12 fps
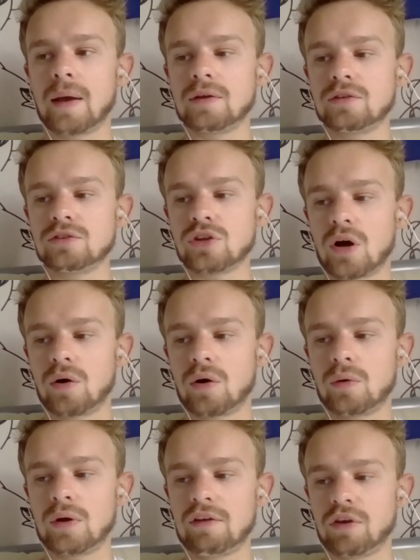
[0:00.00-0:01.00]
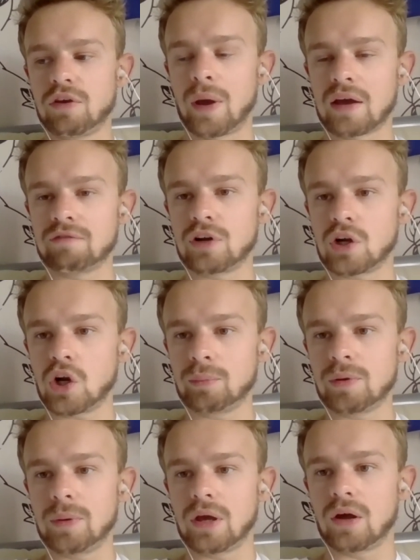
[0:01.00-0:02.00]
So if you're working for a club,
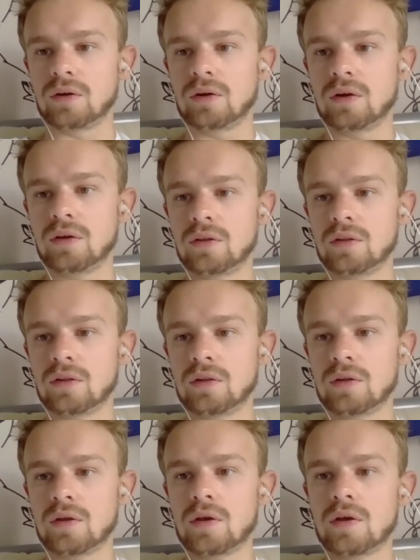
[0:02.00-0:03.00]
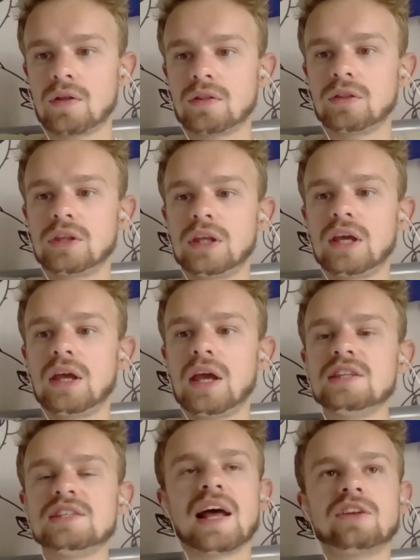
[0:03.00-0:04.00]
you'd be on the
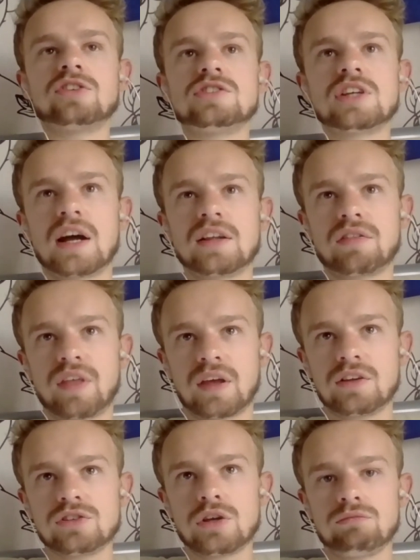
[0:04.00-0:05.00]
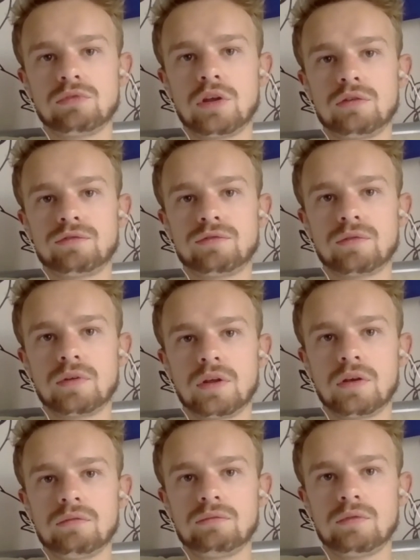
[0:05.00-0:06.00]
intelligence side of things. You're
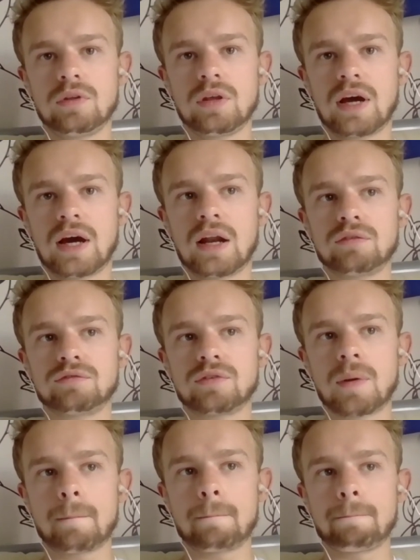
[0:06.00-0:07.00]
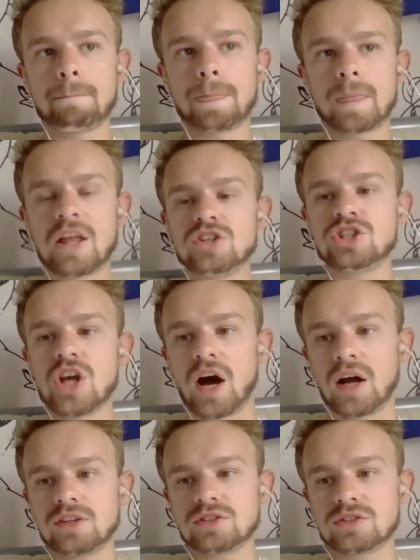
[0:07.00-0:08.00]
kind of in
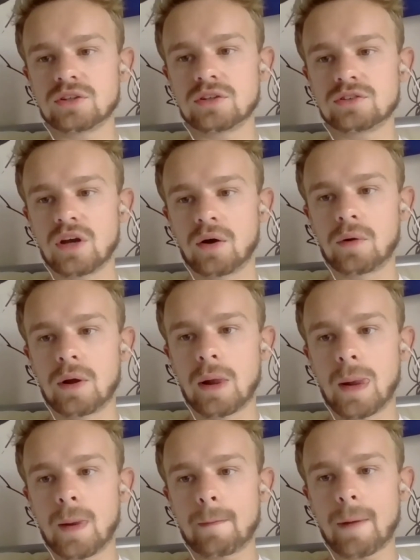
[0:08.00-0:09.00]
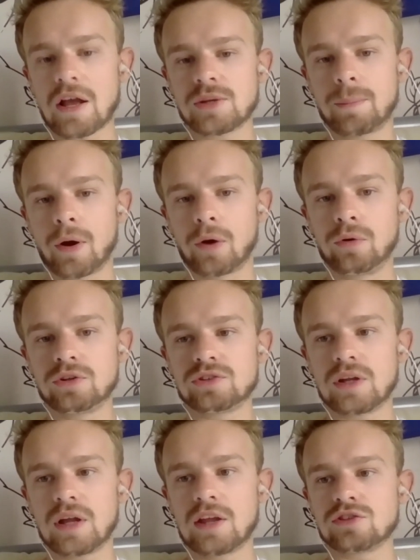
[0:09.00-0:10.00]
charge. So I suppose
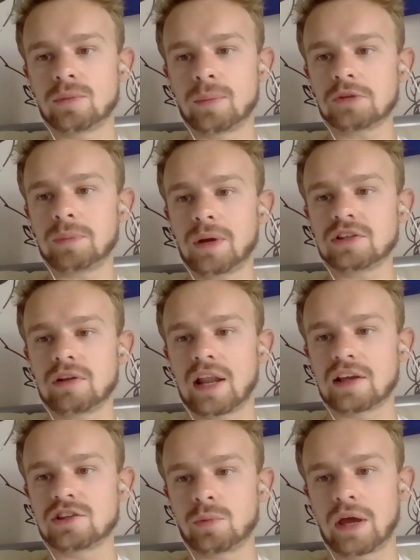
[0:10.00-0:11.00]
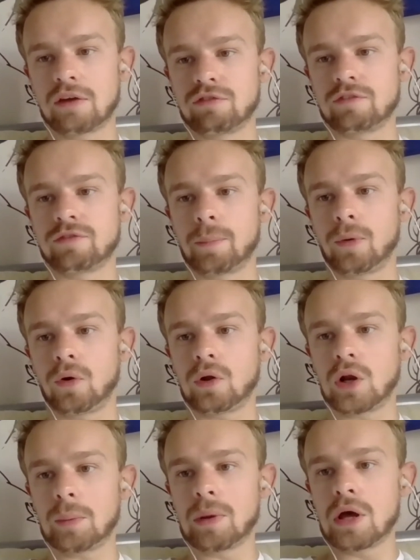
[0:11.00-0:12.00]
in some aspects I'd like to work for a football
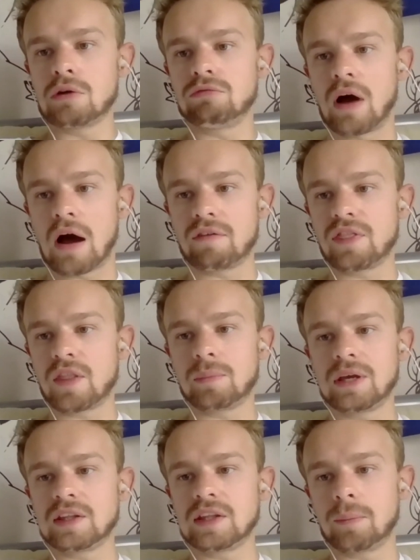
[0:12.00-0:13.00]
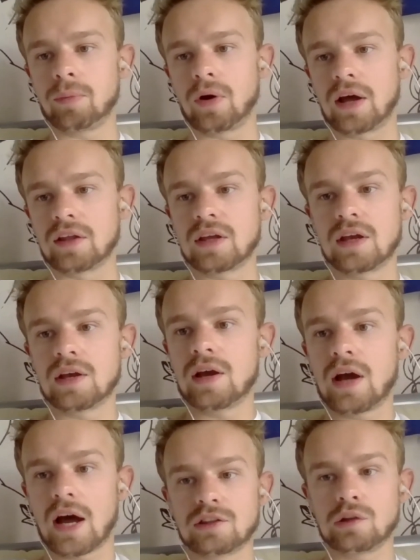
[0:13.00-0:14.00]
club rather than the media, but
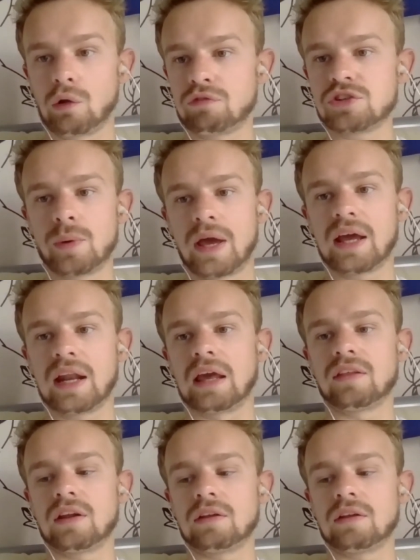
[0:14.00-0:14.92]
I'd love to work in either.